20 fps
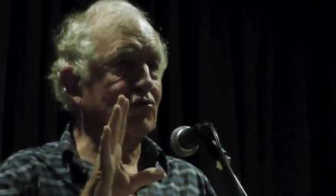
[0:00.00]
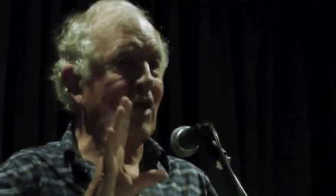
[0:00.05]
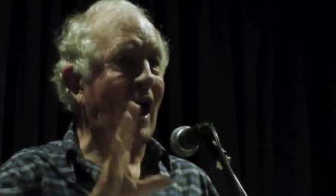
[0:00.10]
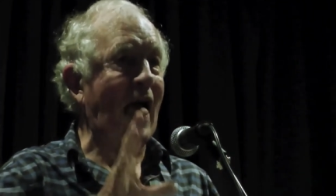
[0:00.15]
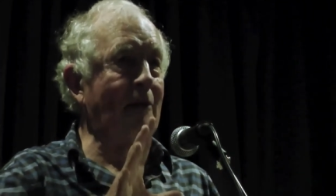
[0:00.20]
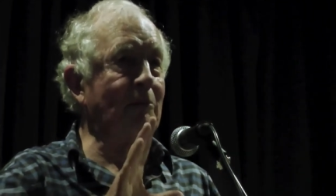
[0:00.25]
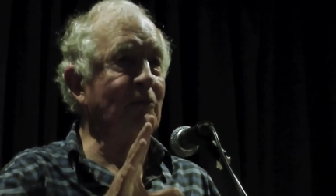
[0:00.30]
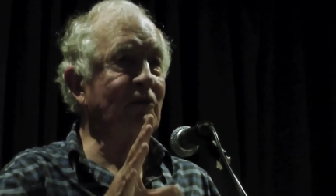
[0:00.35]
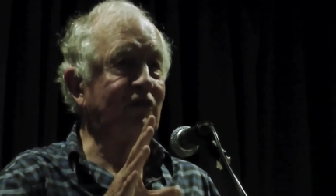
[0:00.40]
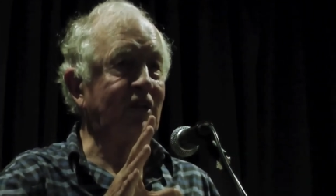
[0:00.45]

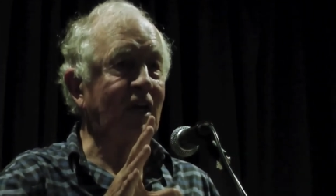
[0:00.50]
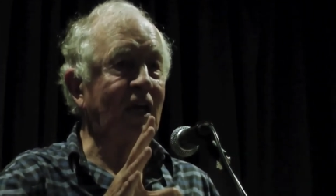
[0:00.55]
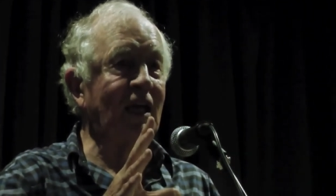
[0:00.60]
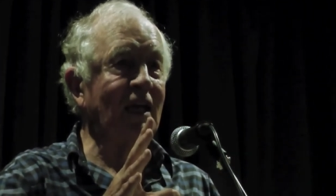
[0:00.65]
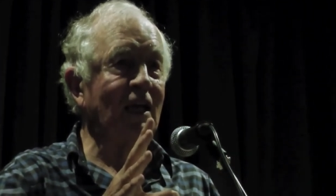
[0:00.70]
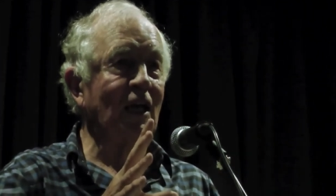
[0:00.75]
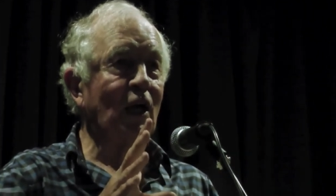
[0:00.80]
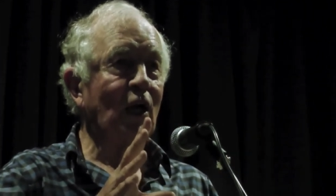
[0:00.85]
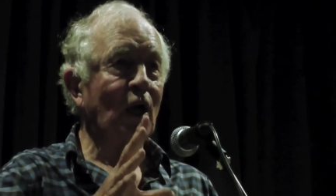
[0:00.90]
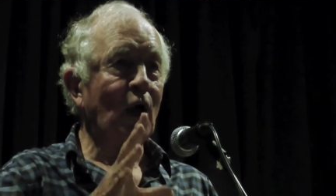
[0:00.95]
Ramsey,
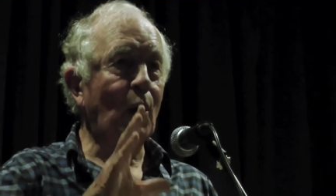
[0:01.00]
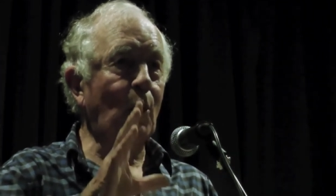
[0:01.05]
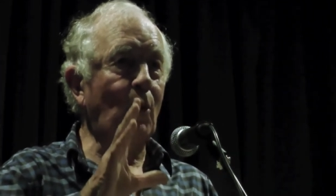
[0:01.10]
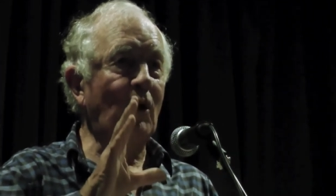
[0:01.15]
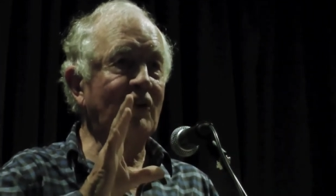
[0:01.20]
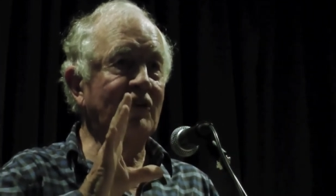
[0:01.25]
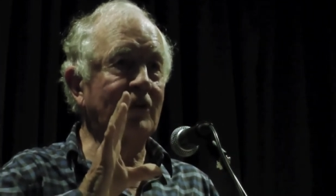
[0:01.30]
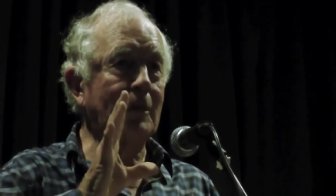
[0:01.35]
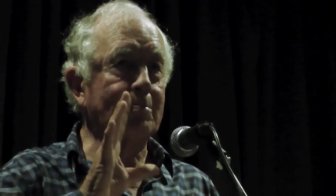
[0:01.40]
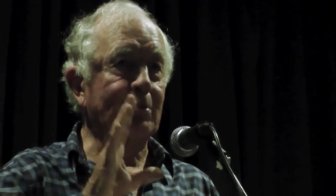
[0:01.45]
who
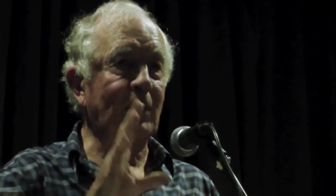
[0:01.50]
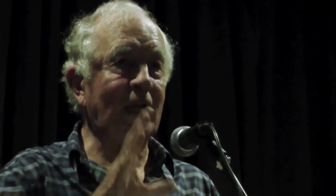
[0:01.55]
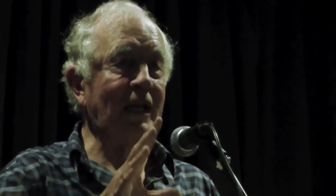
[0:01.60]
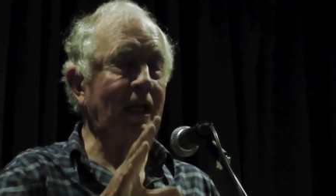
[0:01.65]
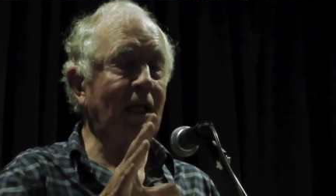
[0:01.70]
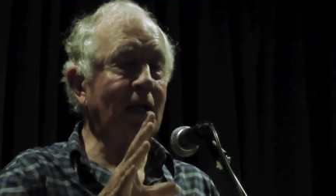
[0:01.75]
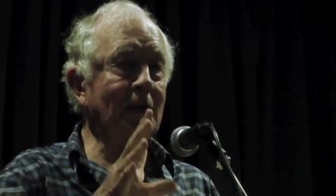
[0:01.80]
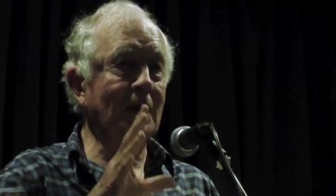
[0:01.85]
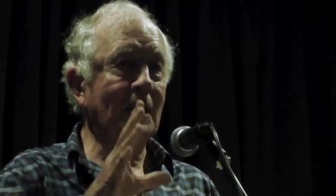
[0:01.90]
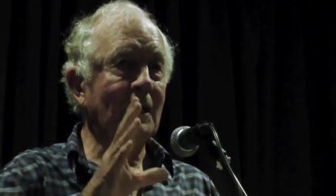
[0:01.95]
was the
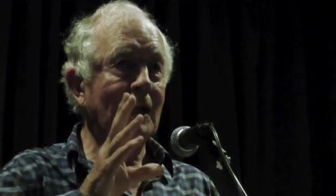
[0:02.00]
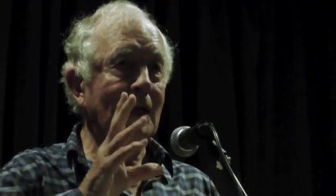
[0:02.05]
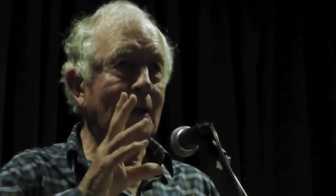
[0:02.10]
brilliant